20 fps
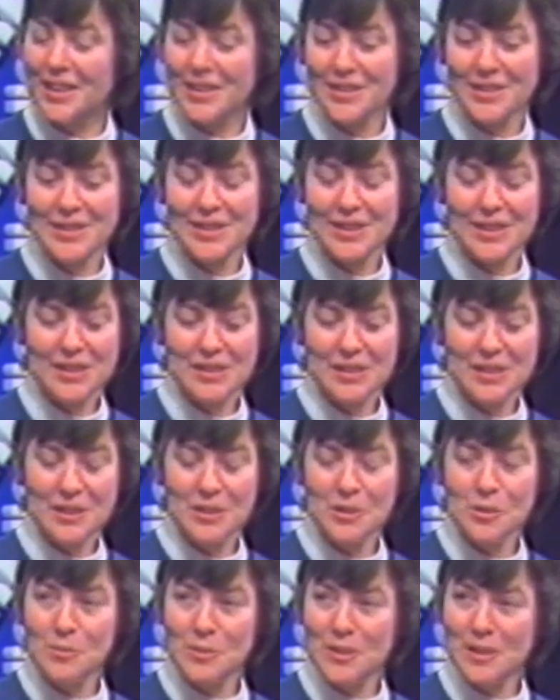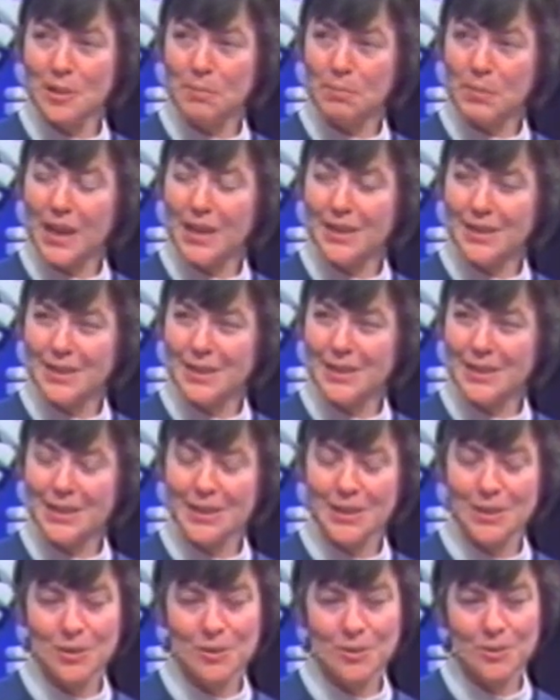is the, the human
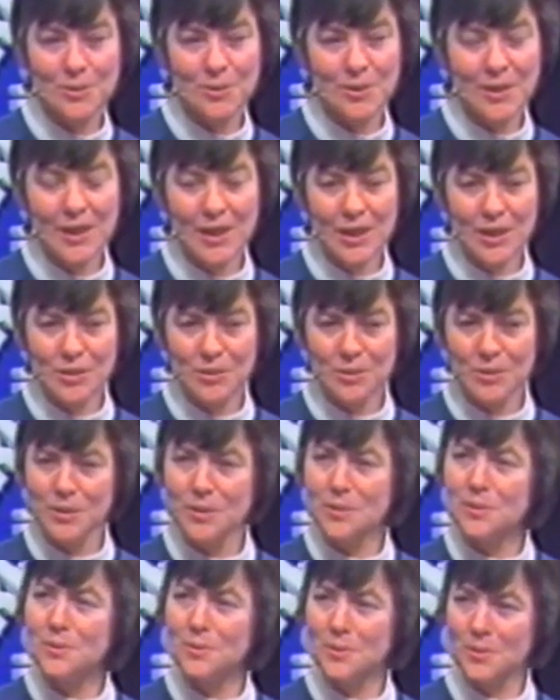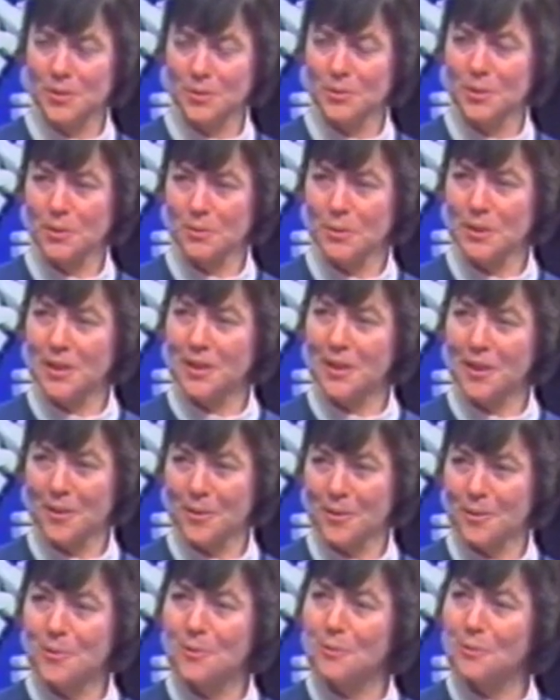capacity to, to use what we
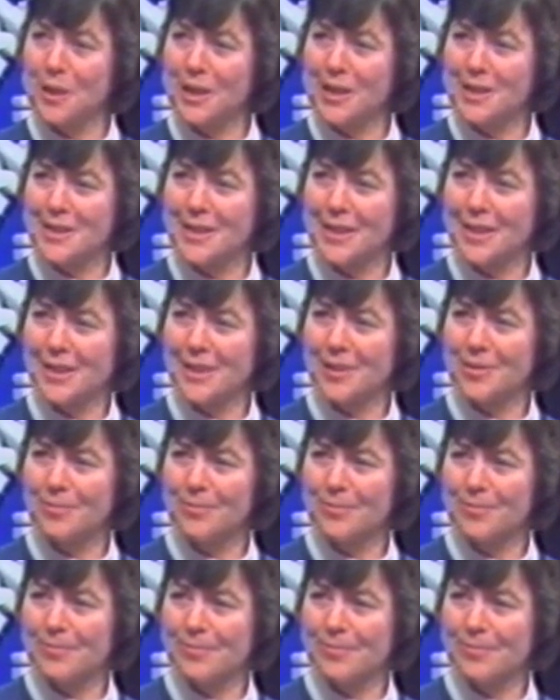know wisely.